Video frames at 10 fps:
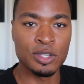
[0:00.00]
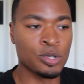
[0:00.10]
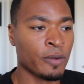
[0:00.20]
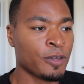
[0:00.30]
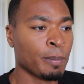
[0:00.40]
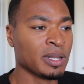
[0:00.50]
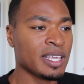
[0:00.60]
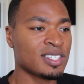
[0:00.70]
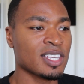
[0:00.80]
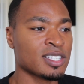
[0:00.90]
So if your
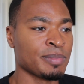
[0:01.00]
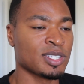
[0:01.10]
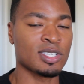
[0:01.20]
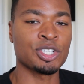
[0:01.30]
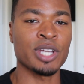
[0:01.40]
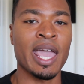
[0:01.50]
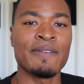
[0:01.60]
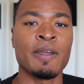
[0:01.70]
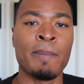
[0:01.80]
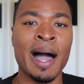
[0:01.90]
belief system is such a
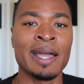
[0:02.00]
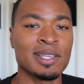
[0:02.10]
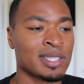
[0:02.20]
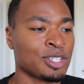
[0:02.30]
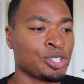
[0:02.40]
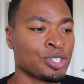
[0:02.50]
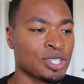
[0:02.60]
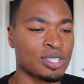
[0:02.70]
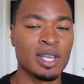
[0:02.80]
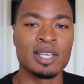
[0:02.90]
heavy bias that you're
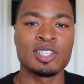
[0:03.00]
just